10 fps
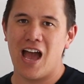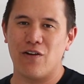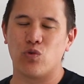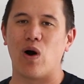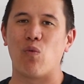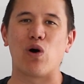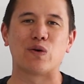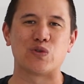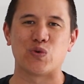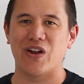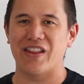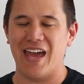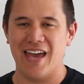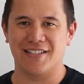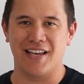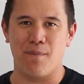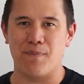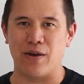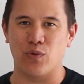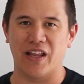Hey everyone, welcome to another
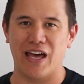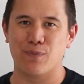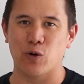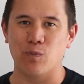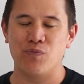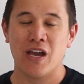SMP Relatable.